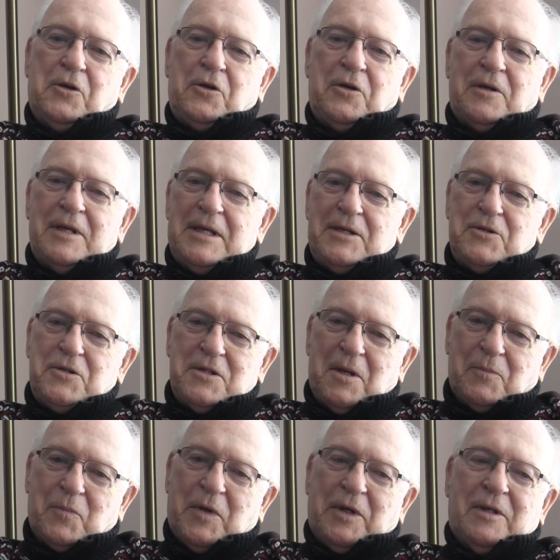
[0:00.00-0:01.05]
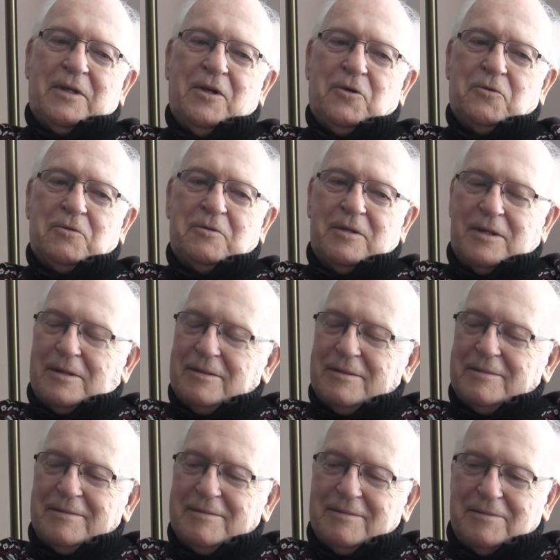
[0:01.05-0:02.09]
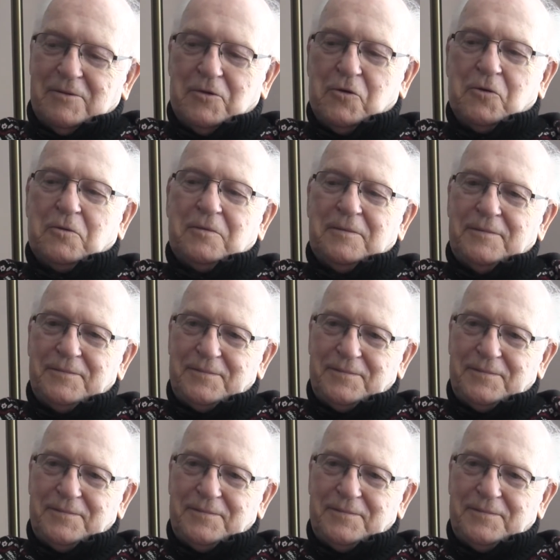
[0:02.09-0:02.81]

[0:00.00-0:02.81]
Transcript: you need something new to do.